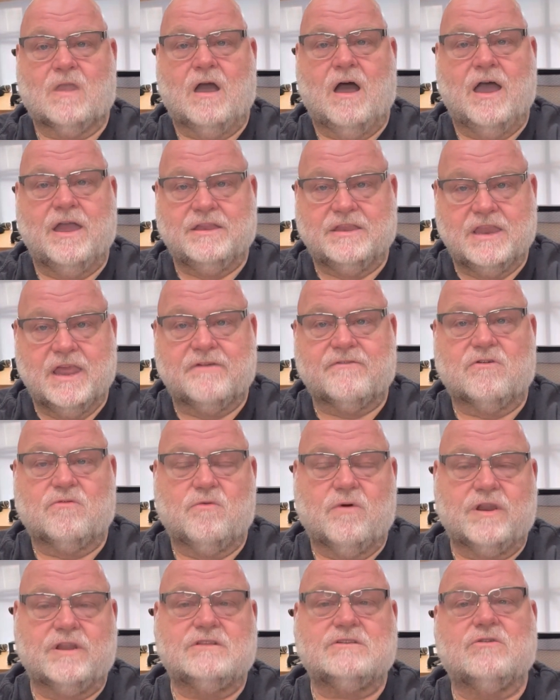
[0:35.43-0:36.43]
I never
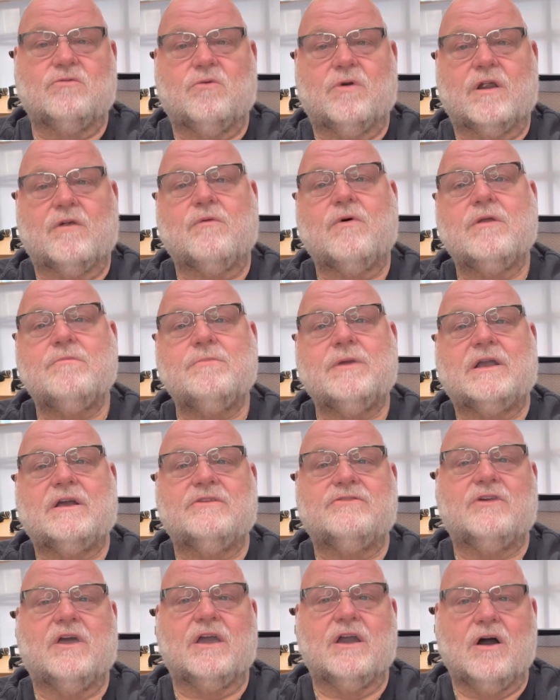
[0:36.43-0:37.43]
wanted to wear one
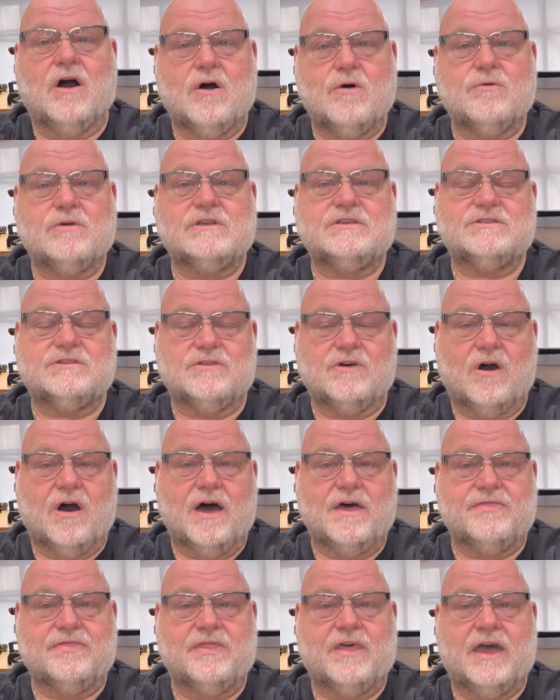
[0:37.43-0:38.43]
because I always
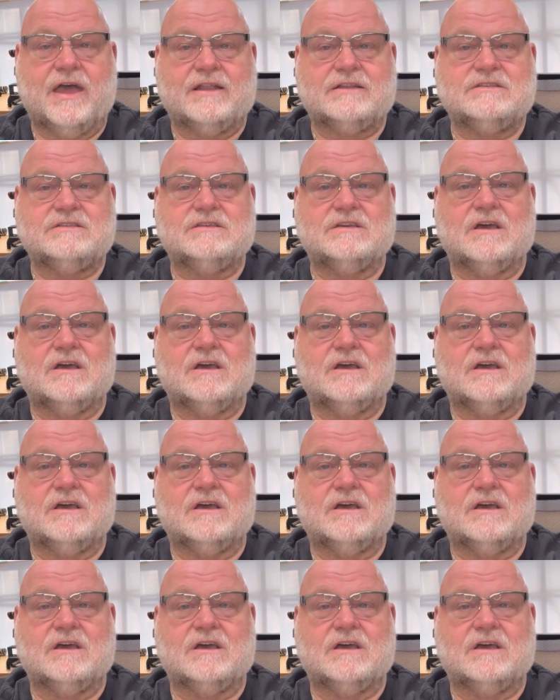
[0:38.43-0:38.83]
thought that